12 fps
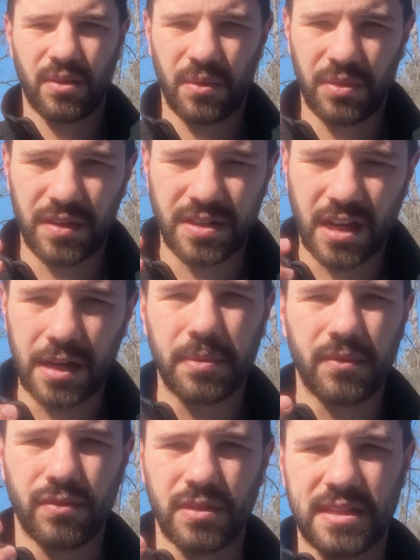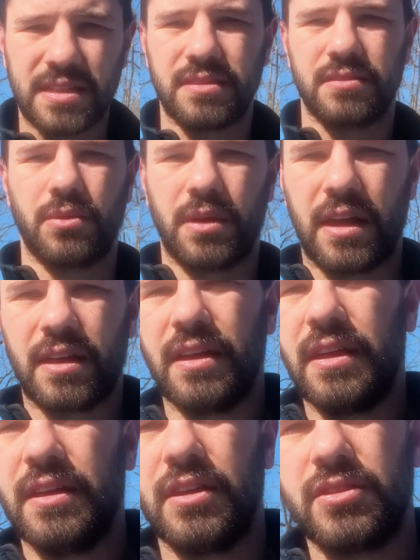the type of release, okay?
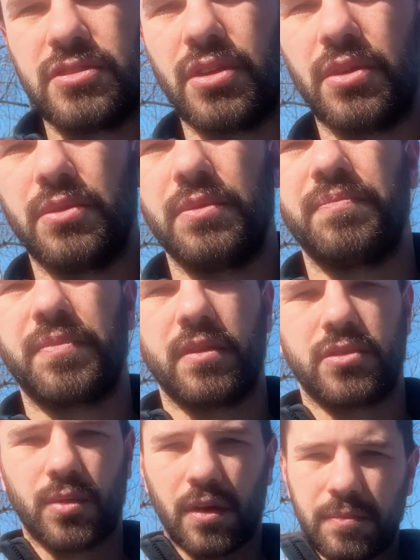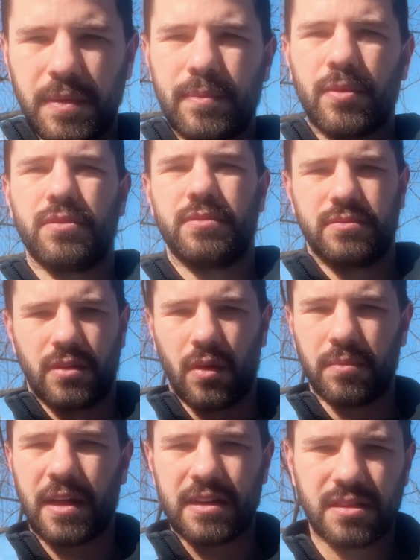So to all the people,
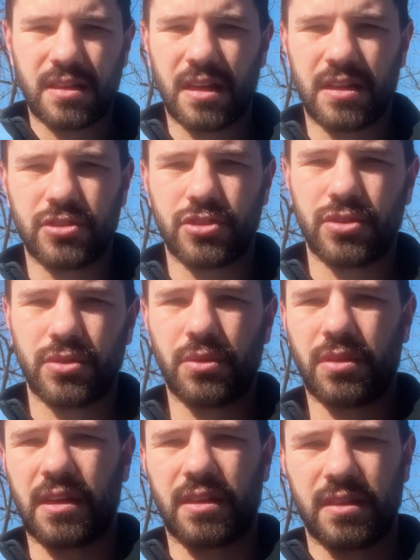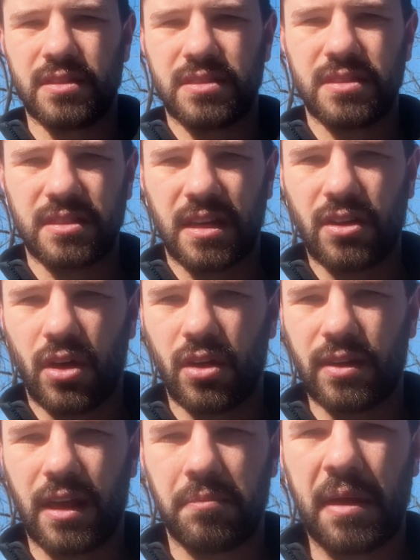going back to the hinge, who think this is
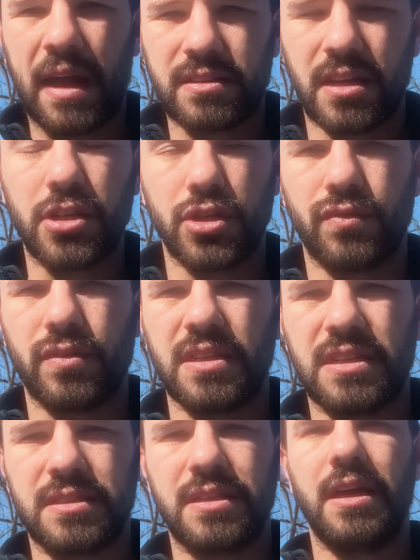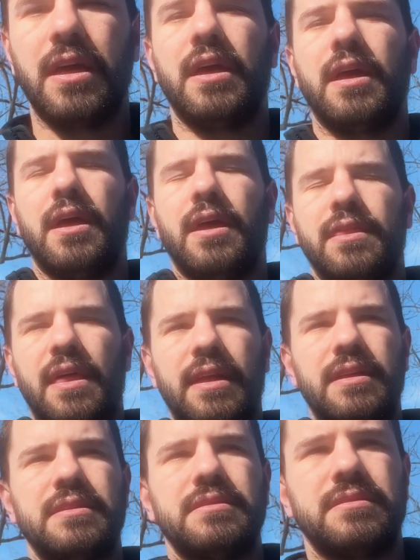called a back tension release,
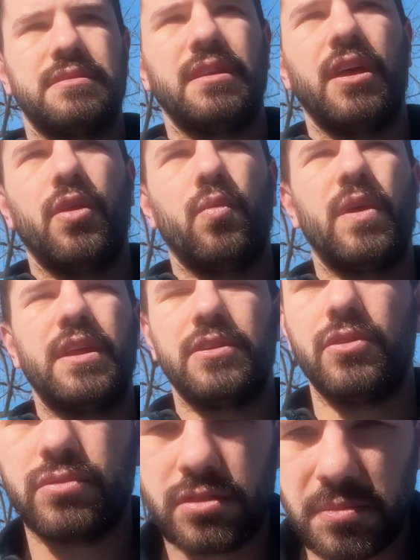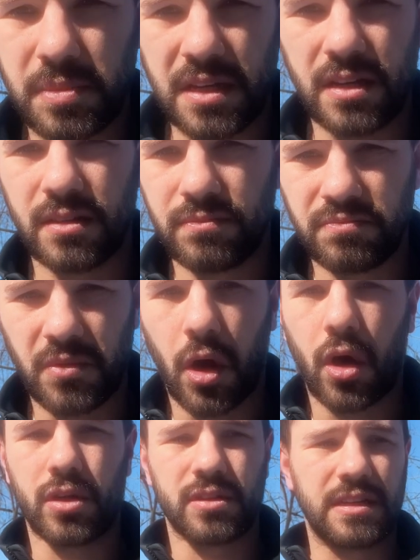that is what it used to be
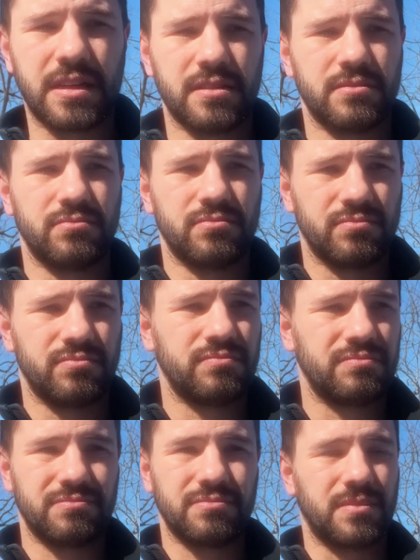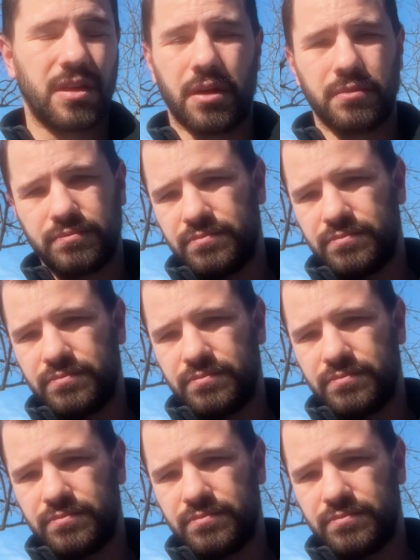called in, you know,